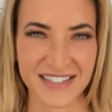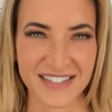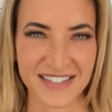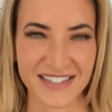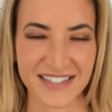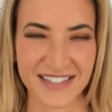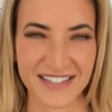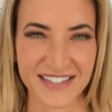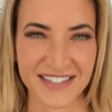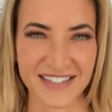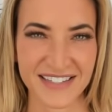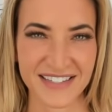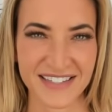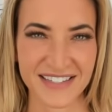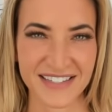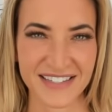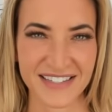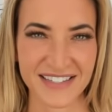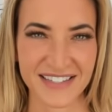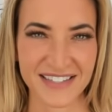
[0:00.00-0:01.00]

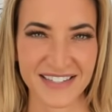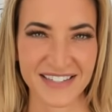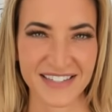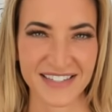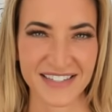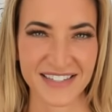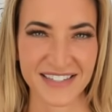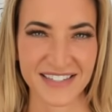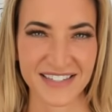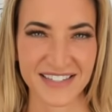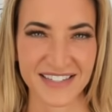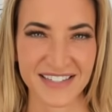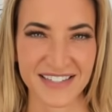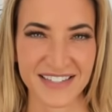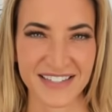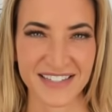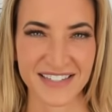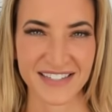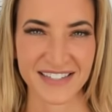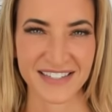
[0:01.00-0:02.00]

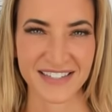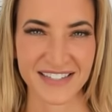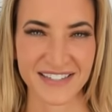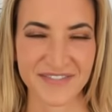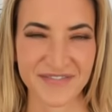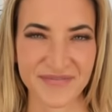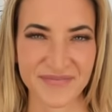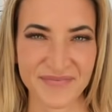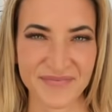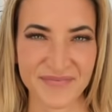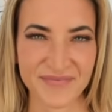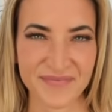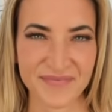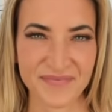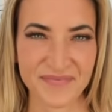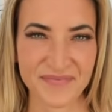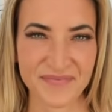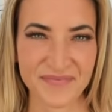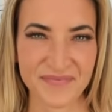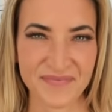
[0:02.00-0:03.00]

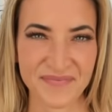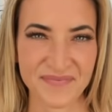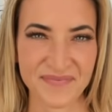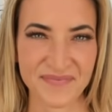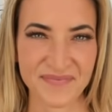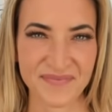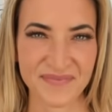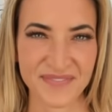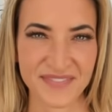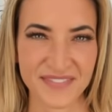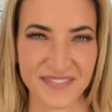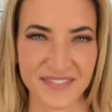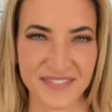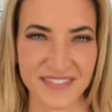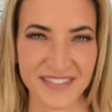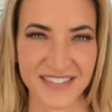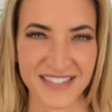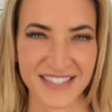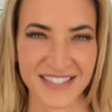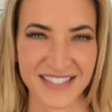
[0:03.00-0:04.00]

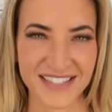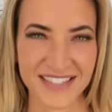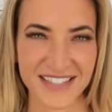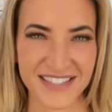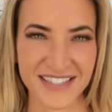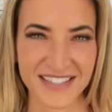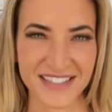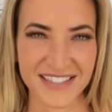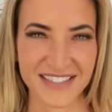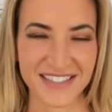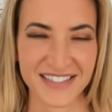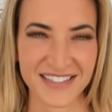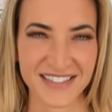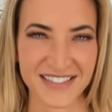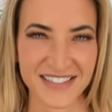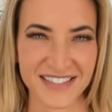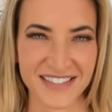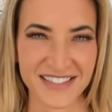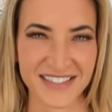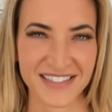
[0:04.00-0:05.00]

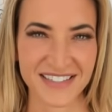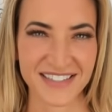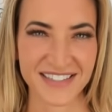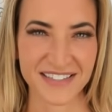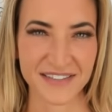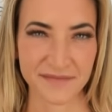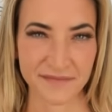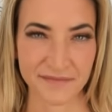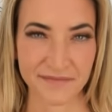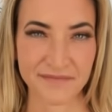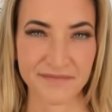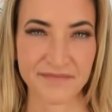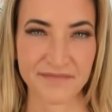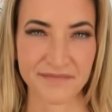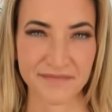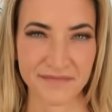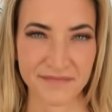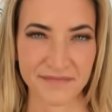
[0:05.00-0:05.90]
(not speaking)